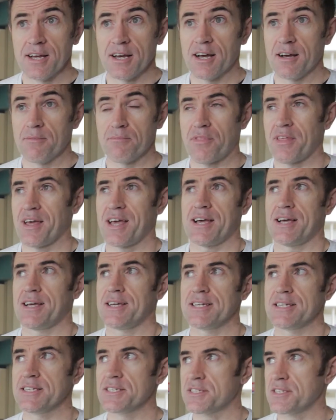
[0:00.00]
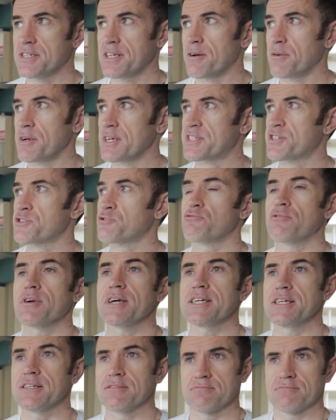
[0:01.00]
That is, it's
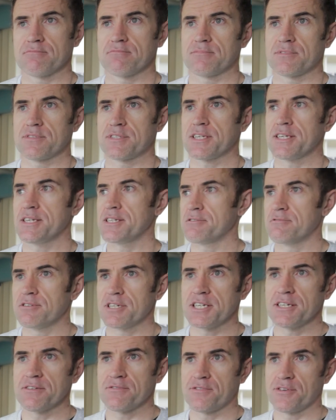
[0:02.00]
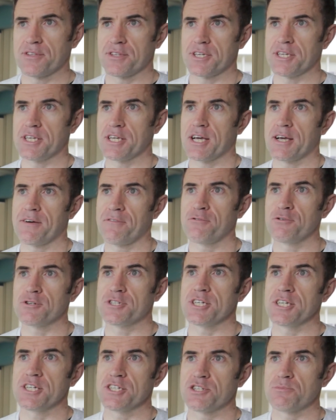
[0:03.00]
great scenery for the
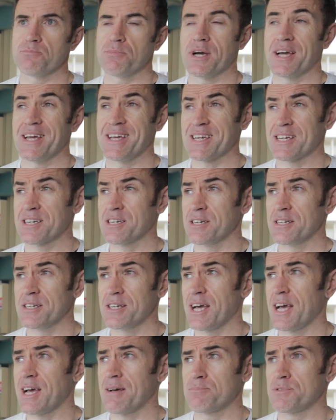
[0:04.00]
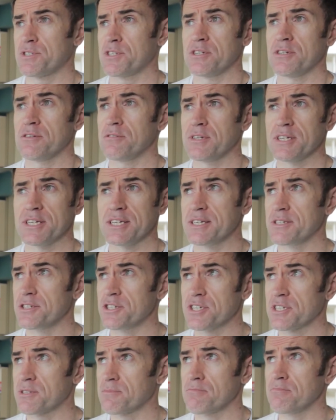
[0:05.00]
footage, but it can absolutely
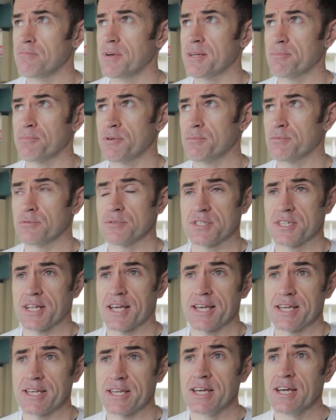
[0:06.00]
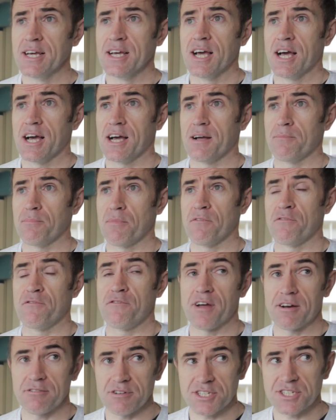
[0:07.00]
just make people's day
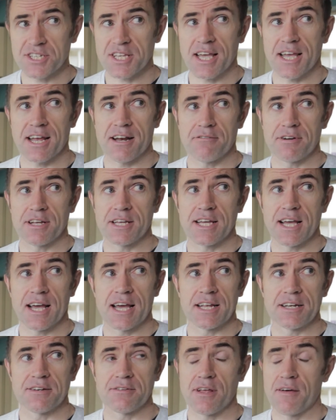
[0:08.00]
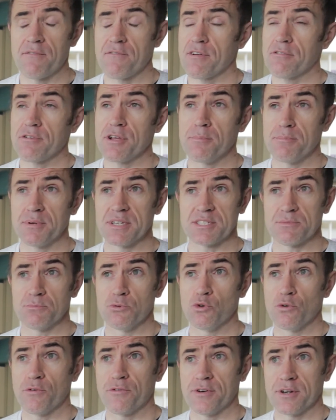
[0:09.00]
very scary and very
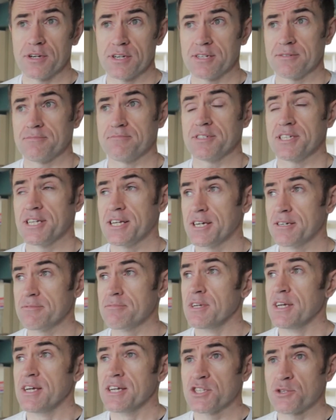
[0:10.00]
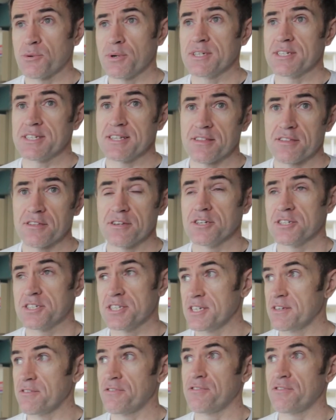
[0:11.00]
abysmal for 20, 30,